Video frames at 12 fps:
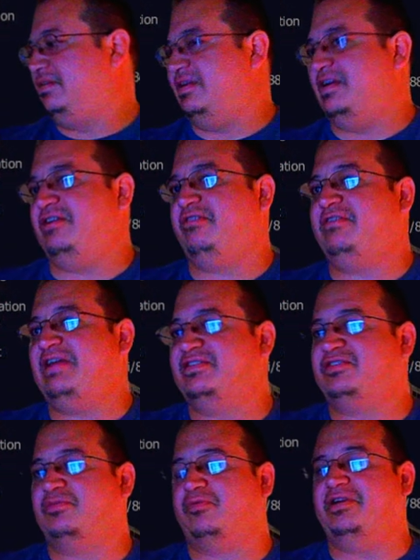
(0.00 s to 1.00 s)
And you only had
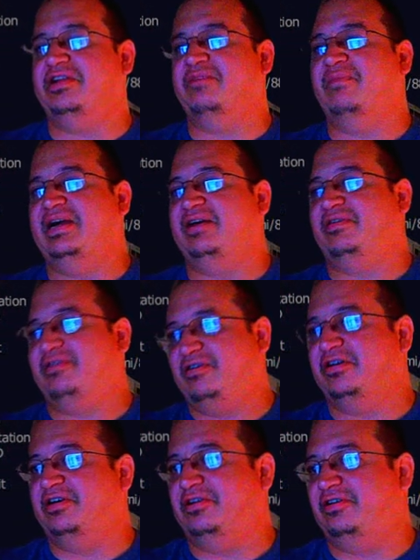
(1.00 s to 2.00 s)
to worry about your
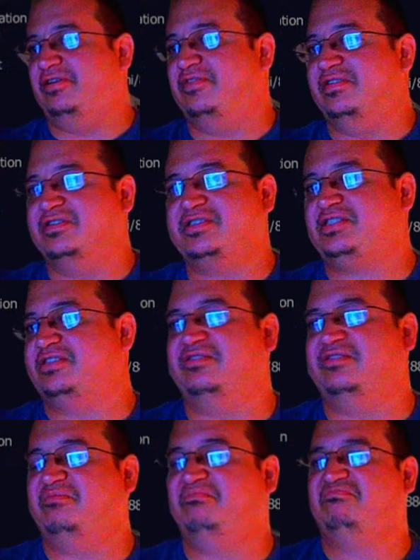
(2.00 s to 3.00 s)
gun on this,
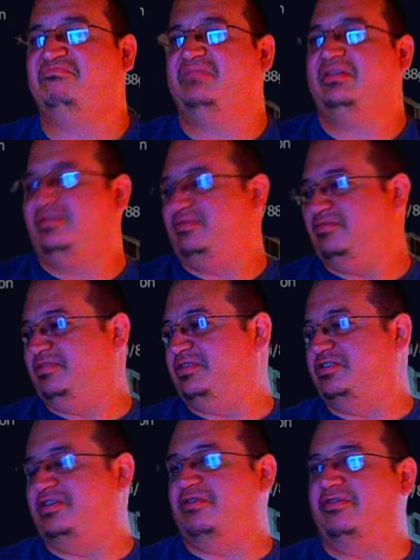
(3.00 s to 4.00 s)
so we can
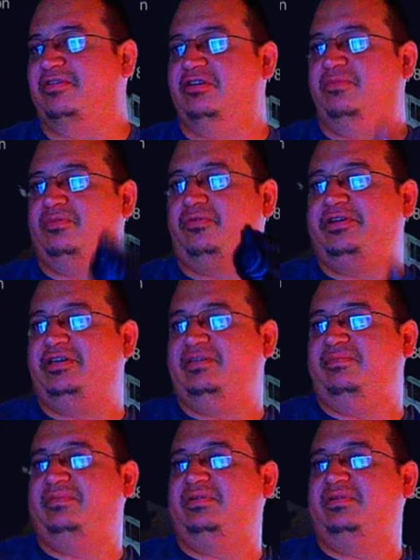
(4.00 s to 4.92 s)
just get our gun pulled up,